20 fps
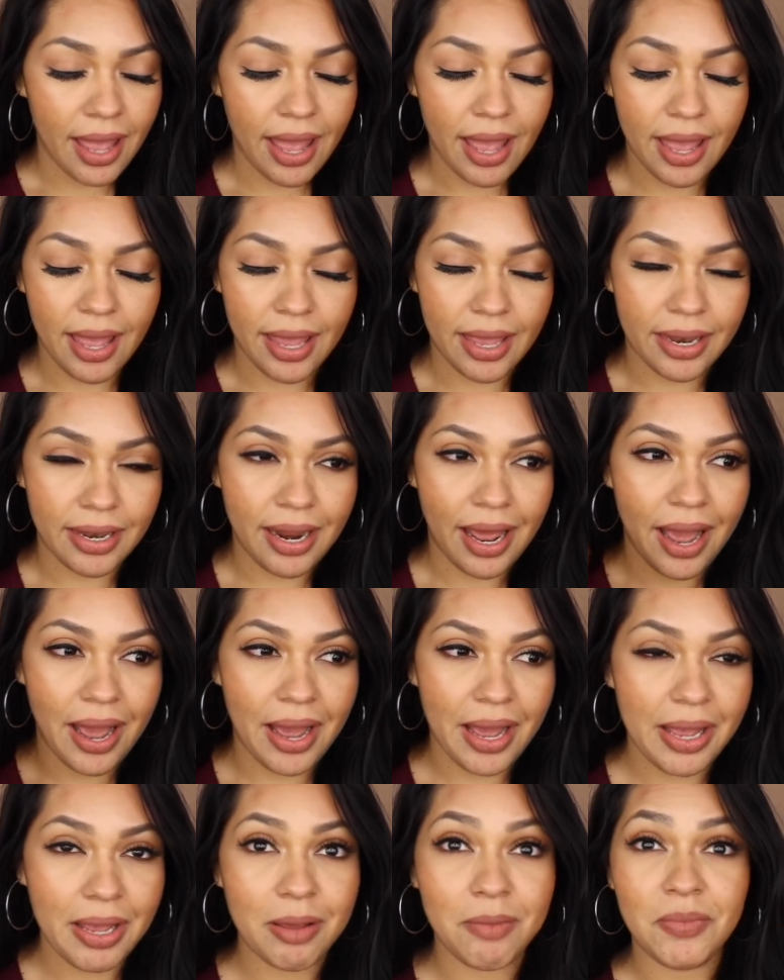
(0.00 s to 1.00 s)
And
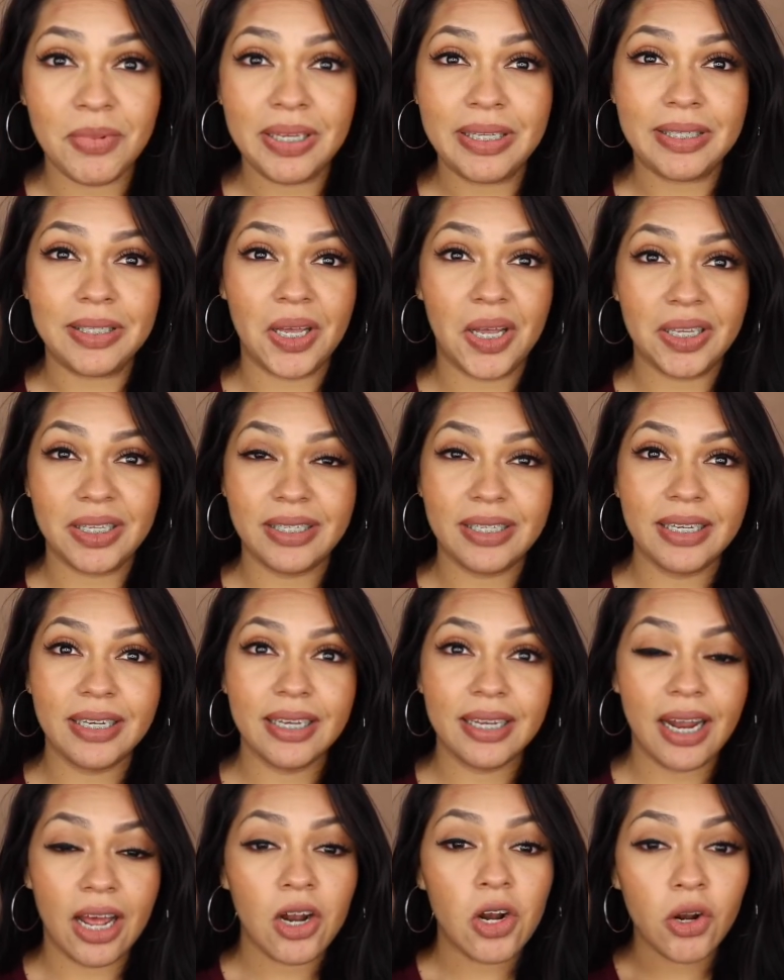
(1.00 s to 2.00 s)
I am
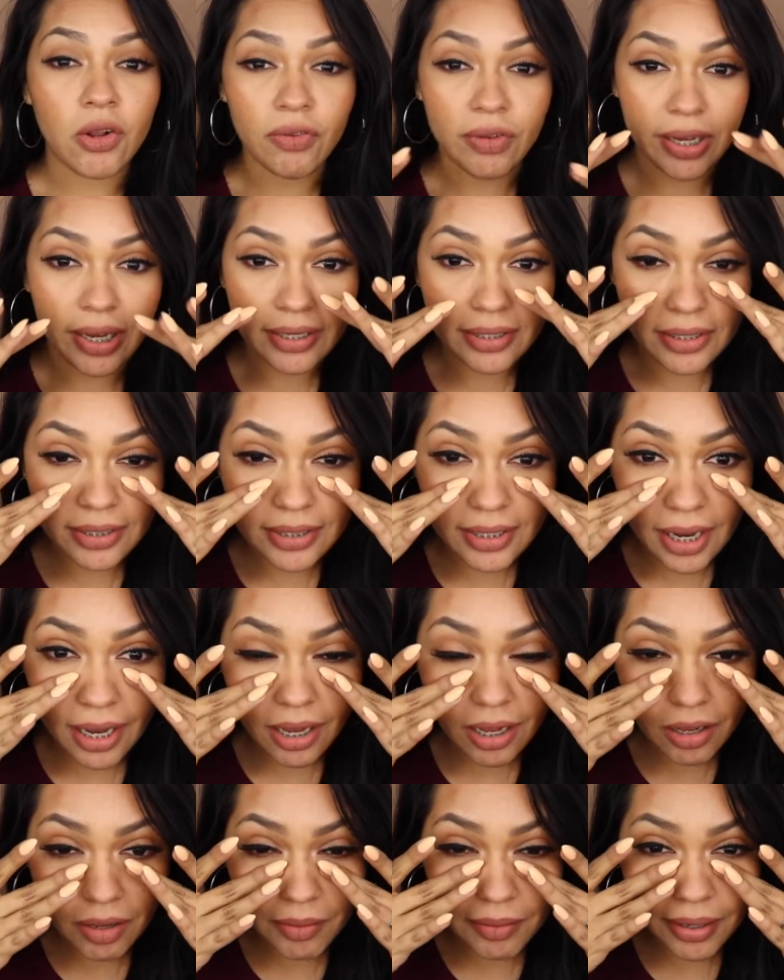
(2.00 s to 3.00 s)
exhausted. I don't know if you guys can
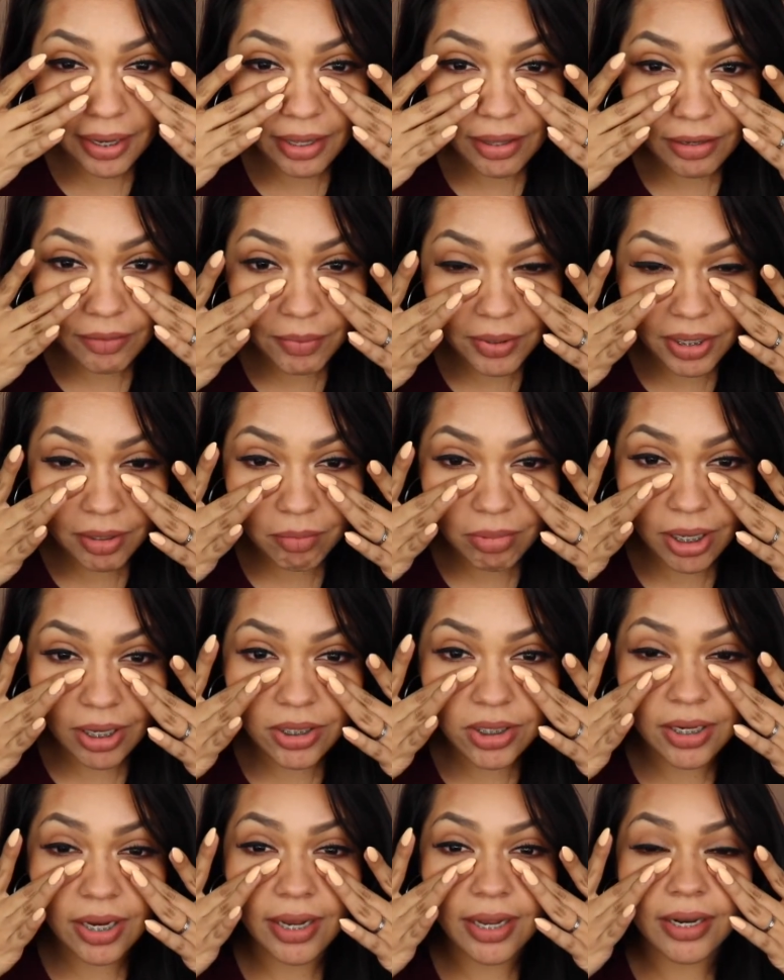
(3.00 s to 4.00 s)
tell, but I look pretty
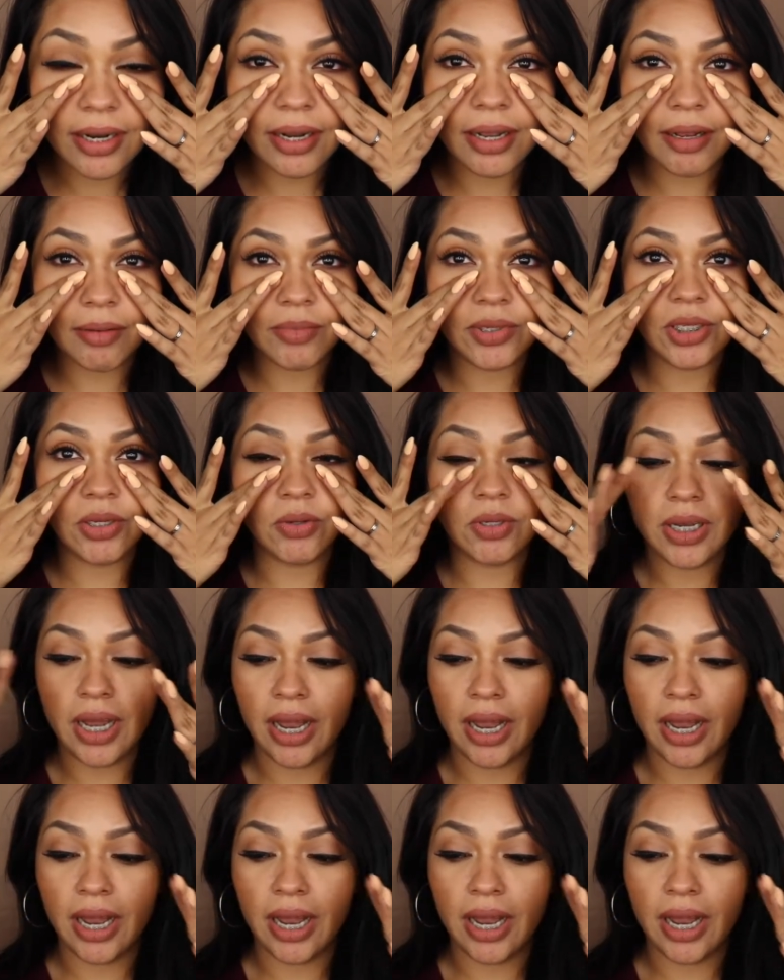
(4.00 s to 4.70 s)
blush-eyed. I'm so